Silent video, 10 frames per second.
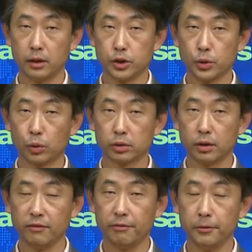short
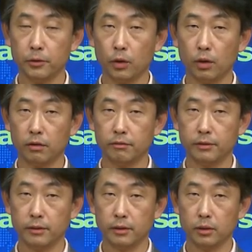review of
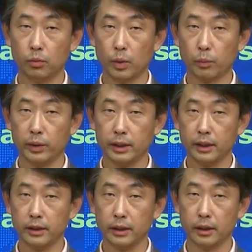what we
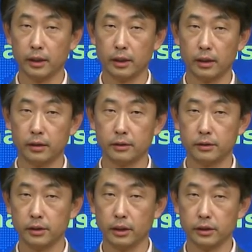did
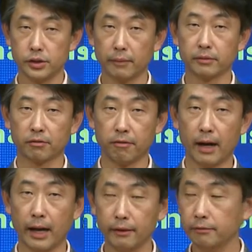in Chapter
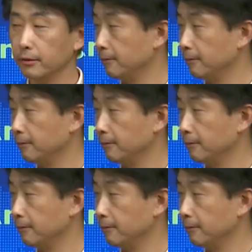5.